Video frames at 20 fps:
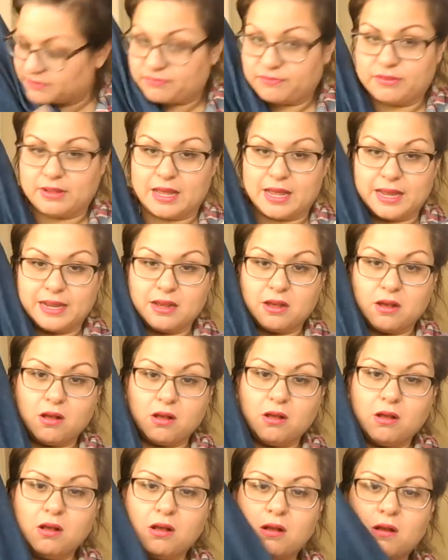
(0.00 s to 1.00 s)
fly
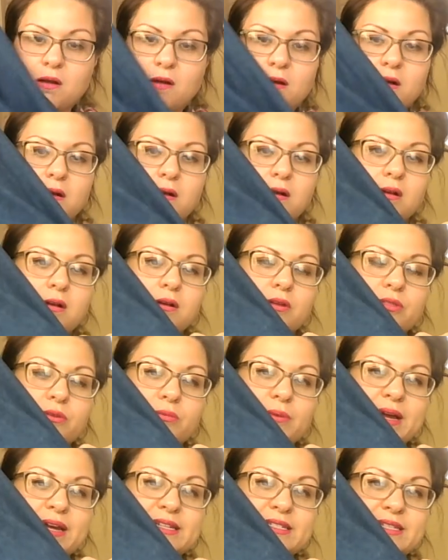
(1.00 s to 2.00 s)
all the
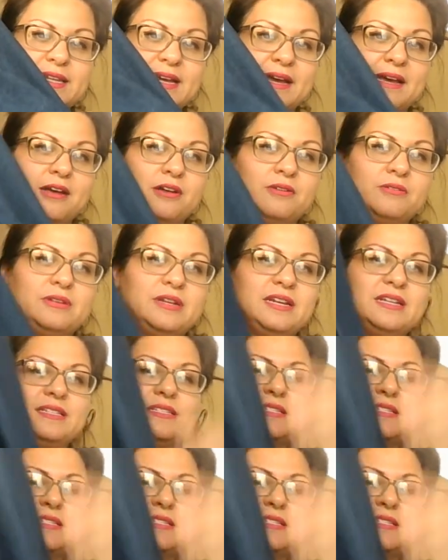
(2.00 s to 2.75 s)
way down. It